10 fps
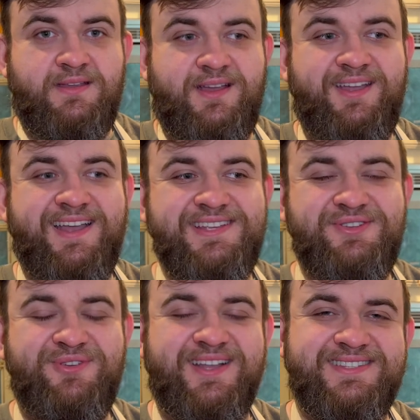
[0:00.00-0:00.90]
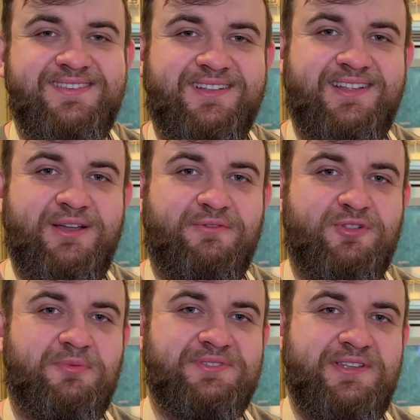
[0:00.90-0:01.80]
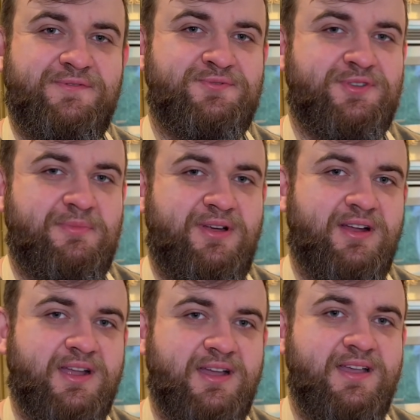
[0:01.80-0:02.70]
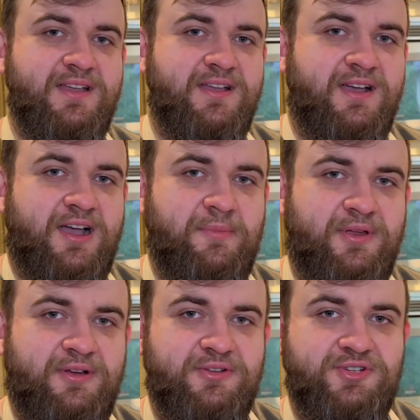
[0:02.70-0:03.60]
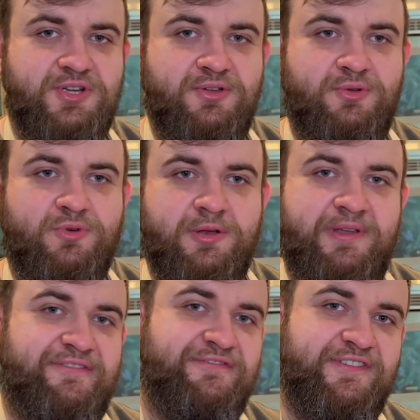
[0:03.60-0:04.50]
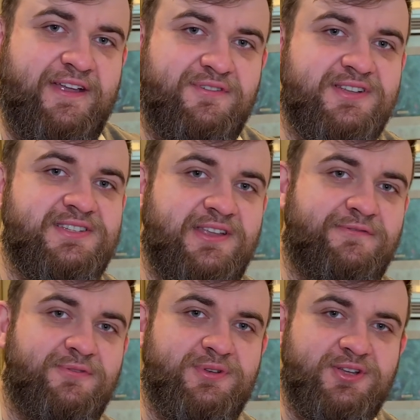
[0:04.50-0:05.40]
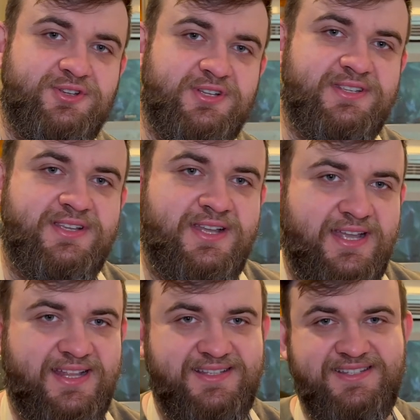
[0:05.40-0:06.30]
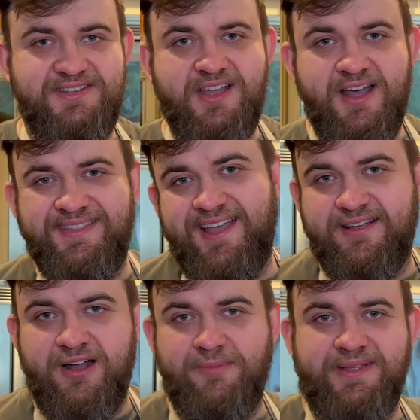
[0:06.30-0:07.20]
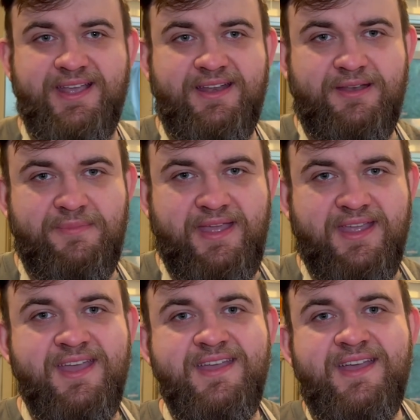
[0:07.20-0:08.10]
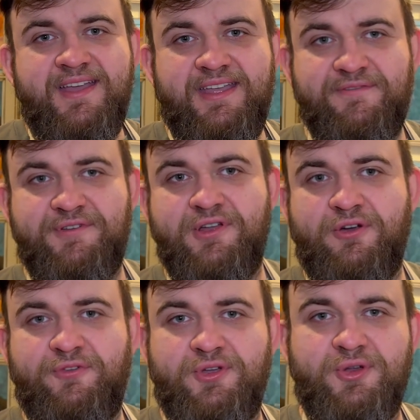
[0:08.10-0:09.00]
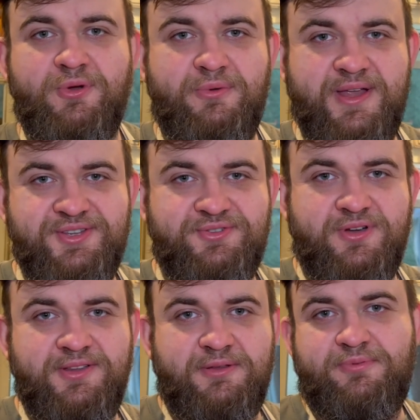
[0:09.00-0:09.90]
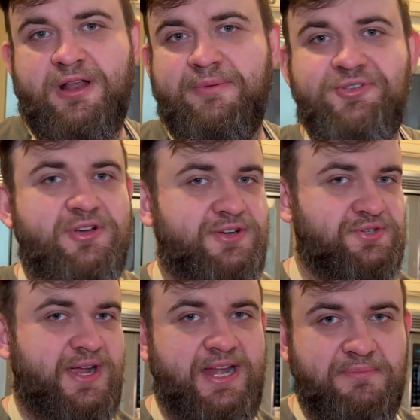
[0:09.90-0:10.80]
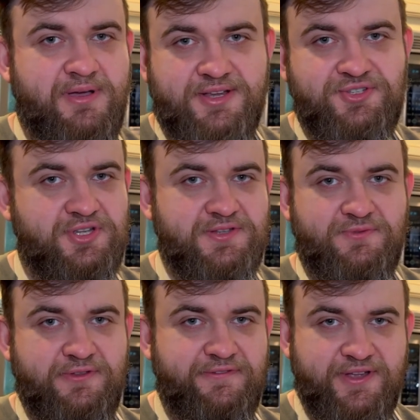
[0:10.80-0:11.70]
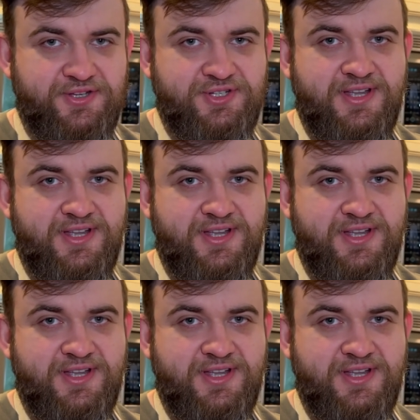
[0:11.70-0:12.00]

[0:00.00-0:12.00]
How you guys doing? It's Nikolai of Global Seafood North America. I'm here to show you one of my favorite seafood dishes. It's not that complicated to make, even though if you go to a restaurant, they'll probably charge you 80 bucks just for the fish.